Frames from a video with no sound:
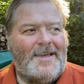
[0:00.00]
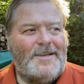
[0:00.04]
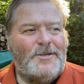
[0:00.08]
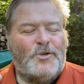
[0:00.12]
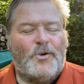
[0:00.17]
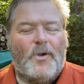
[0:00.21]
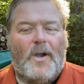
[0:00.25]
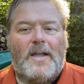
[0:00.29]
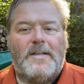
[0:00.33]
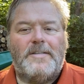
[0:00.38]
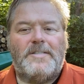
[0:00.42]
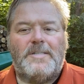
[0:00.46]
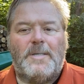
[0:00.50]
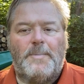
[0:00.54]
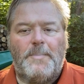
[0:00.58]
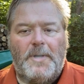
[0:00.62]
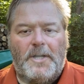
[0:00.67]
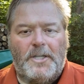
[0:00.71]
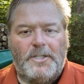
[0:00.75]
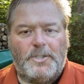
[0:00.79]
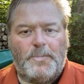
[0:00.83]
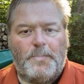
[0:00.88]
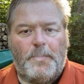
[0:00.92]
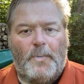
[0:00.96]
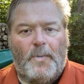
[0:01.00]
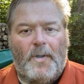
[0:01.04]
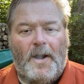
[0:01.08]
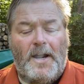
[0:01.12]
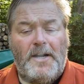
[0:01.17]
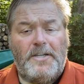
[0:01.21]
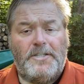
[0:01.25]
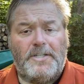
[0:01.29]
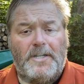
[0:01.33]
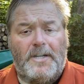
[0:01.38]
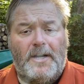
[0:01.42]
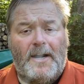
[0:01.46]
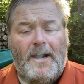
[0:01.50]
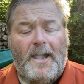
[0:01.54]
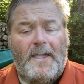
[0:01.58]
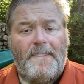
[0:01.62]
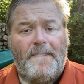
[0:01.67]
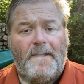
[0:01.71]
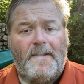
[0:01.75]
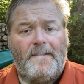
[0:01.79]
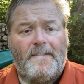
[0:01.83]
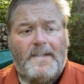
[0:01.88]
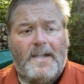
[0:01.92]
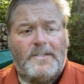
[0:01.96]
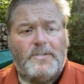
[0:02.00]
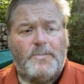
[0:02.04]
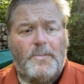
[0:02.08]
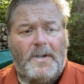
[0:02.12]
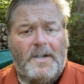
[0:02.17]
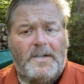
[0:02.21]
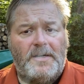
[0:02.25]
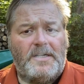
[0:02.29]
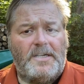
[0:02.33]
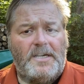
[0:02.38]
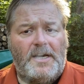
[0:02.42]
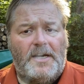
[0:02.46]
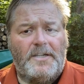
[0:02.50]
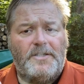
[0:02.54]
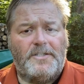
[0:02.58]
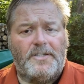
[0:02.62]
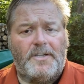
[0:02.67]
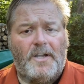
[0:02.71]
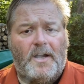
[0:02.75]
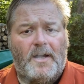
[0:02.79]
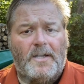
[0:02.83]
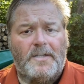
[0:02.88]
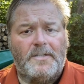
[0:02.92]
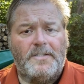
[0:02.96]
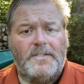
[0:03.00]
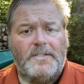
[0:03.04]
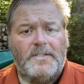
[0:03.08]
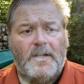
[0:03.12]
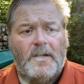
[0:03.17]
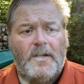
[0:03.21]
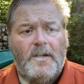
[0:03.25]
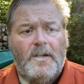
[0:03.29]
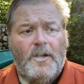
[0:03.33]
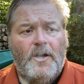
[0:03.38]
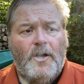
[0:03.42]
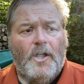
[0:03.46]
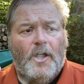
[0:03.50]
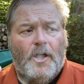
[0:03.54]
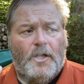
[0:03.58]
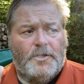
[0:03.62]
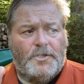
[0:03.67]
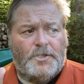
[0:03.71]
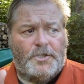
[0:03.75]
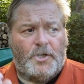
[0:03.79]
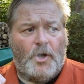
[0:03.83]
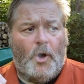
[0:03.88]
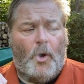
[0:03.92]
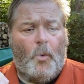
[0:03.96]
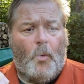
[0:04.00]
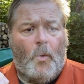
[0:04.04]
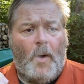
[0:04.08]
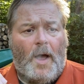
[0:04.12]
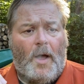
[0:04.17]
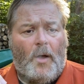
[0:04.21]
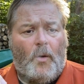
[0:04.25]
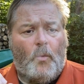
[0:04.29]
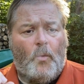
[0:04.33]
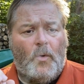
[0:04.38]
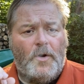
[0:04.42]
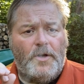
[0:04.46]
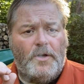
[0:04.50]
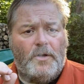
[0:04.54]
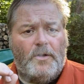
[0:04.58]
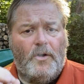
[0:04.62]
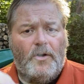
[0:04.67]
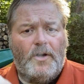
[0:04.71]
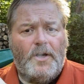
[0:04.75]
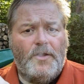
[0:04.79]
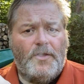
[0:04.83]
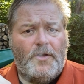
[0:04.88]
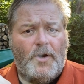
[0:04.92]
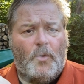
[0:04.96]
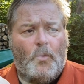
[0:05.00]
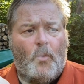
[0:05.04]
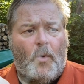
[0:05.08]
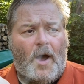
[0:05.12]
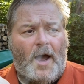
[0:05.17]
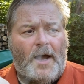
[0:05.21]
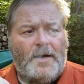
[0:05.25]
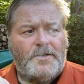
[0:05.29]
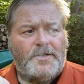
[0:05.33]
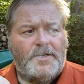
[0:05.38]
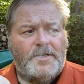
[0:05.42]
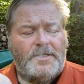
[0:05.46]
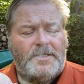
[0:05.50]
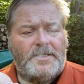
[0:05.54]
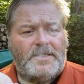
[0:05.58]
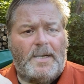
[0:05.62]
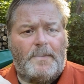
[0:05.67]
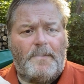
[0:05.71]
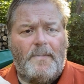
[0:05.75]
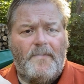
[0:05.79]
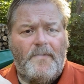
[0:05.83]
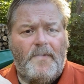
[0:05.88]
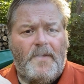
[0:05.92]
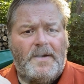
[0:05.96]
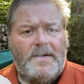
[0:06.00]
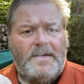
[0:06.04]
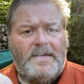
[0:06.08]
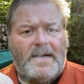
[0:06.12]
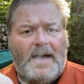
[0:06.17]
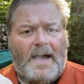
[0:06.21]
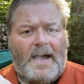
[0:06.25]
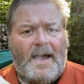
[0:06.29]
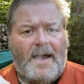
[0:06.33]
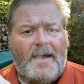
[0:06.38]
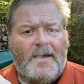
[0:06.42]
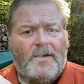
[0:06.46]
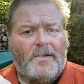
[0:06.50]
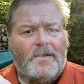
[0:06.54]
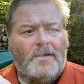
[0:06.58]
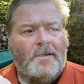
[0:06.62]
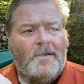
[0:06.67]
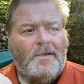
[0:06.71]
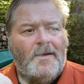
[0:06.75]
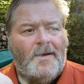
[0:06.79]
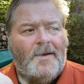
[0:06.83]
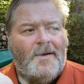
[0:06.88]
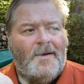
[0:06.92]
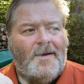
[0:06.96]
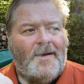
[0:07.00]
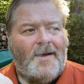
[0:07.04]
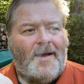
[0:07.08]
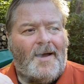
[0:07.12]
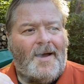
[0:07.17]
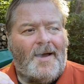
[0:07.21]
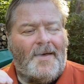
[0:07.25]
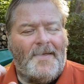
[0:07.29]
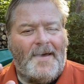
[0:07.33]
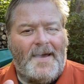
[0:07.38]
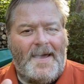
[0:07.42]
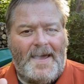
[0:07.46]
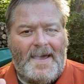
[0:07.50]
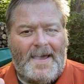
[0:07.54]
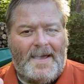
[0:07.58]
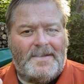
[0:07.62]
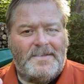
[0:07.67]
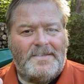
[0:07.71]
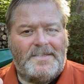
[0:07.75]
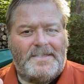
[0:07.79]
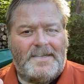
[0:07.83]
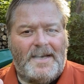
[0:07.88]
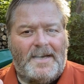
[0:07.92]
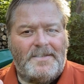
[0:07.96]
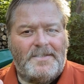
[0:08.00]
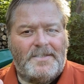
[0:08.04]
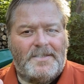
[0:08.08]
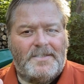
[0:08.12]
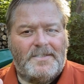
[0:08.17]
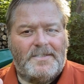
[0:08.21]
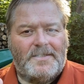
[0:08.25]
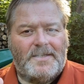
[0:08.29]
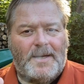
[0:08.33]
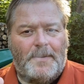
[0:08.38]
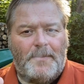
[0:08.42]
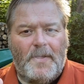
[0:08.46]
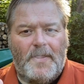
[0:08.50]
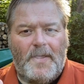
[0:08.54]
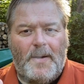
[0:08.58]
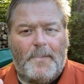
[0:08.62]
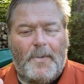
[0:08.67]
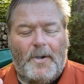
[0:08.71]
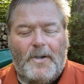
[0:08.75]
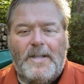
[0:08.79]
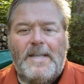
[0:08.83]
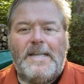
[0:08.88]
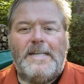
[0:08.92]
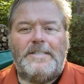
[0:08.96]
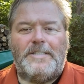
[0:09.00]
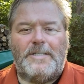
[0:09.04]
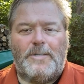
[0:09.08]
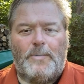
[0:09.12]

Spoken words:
draws some inspiration. And I think that's what NTH does so well. When you look at their watches, some of the dial, the handsets, some of them are easily